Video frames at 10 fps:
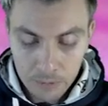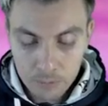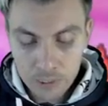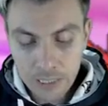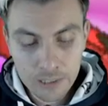
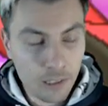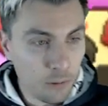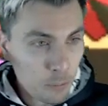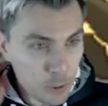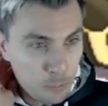we'll click the
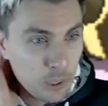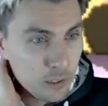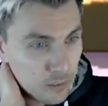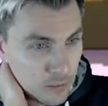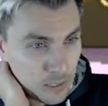Eruption
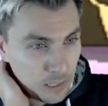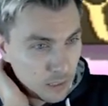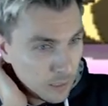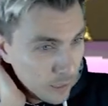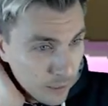button and see.
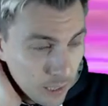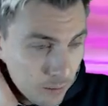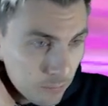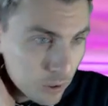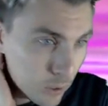
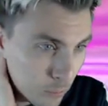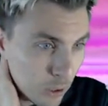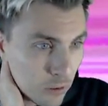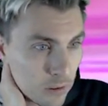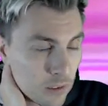Then
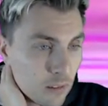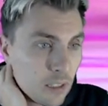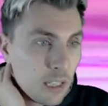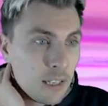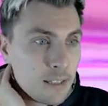Togedemaru is
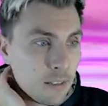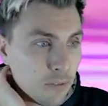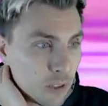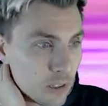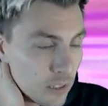easy
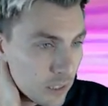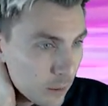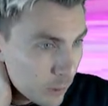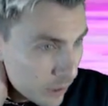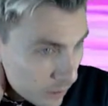for us to
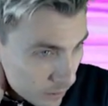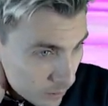deal with.